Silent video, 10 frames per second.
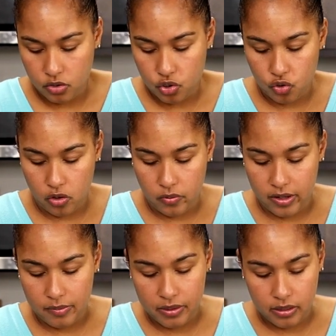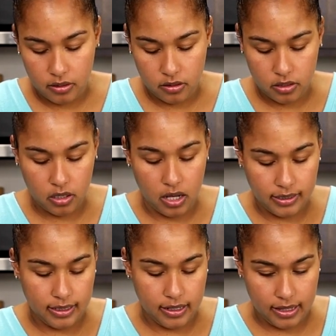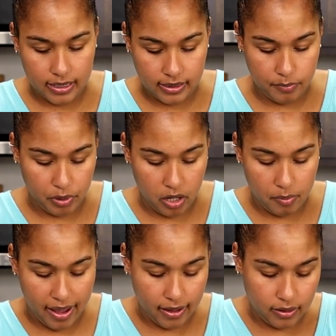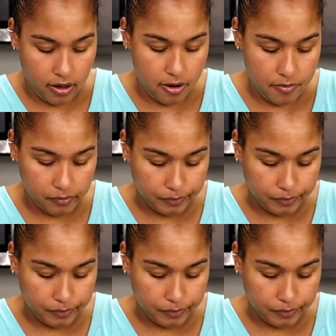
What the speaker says: short ribs, toss it in that Ziploc bag there,